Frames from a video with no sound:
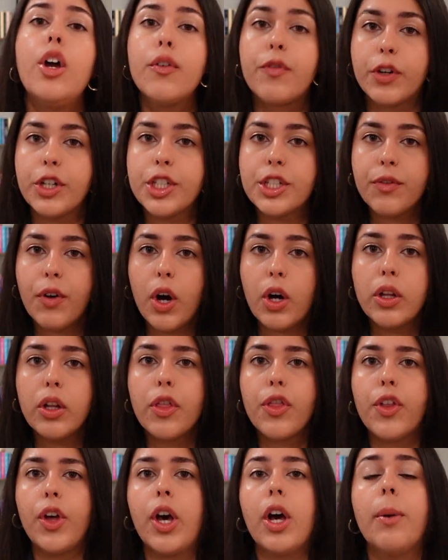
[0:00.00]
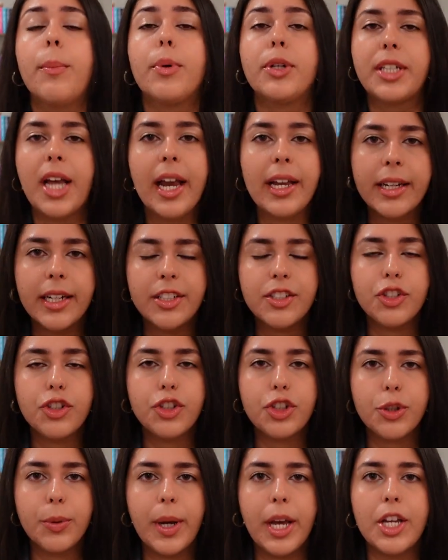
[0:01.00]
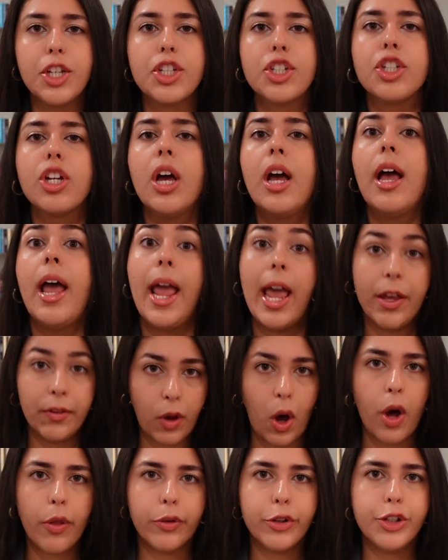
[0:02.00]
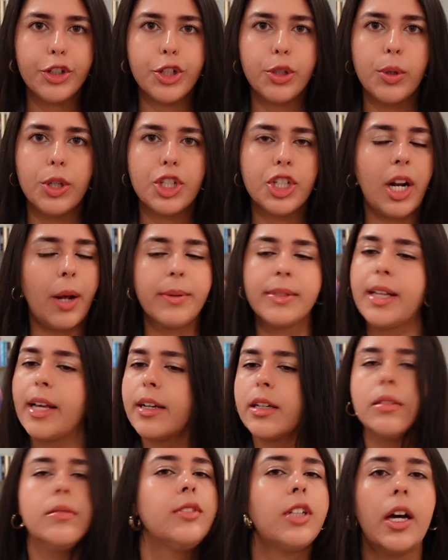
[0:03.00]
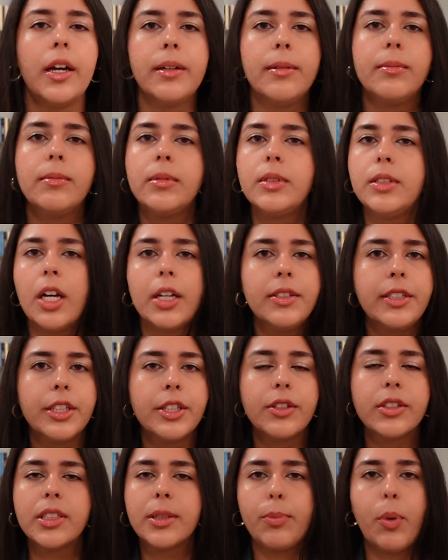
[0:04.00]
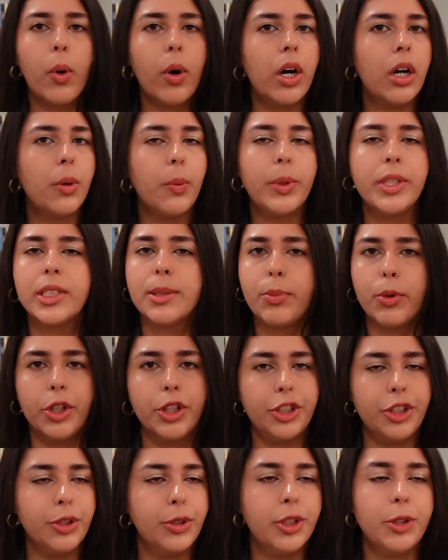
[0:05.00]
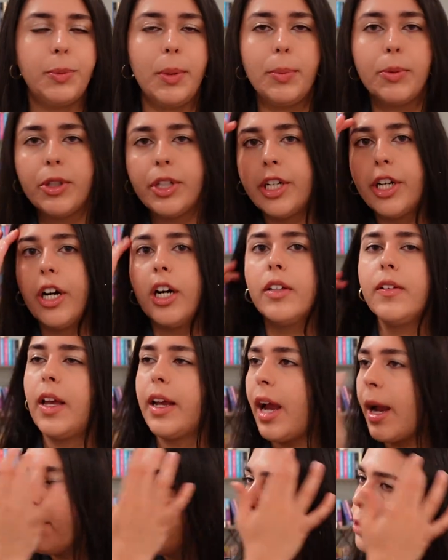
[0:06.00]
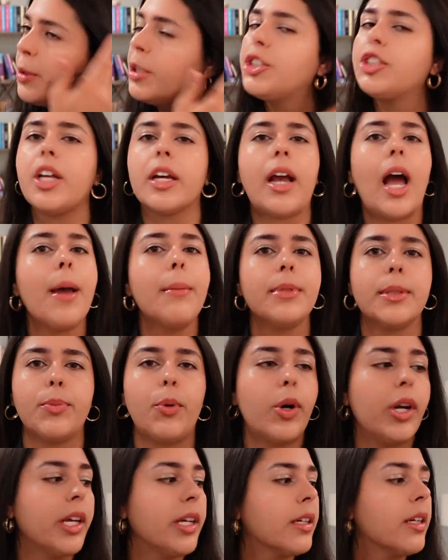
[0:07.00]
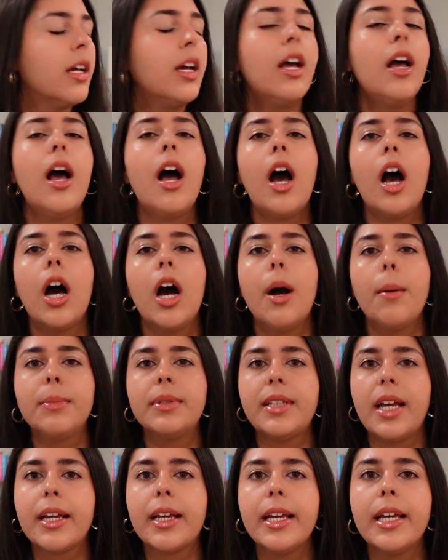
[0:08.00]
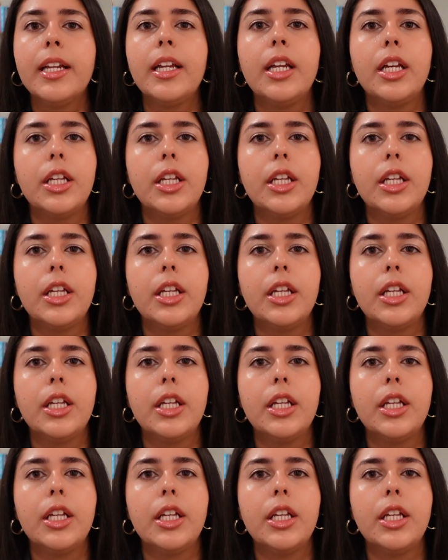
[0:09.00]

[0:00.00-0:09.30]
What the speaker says: first of all, the protagonist is Jewish and the author's Jewish, and I was like, done. Done deal, support. We support Jewish people here. Like, I'm Jewish, like, I'm supporting. Second,